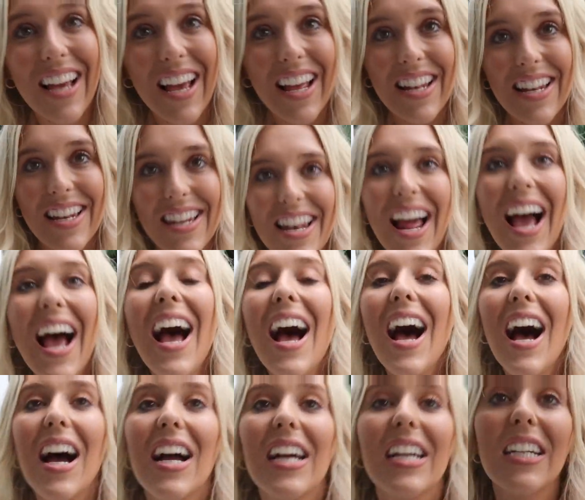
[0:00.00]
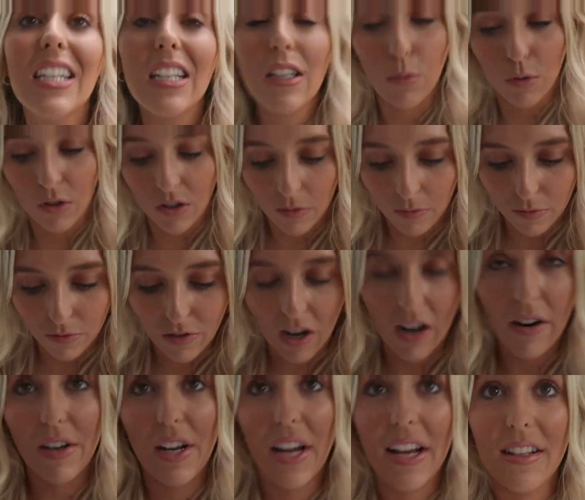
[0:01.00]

tonight, which I'm very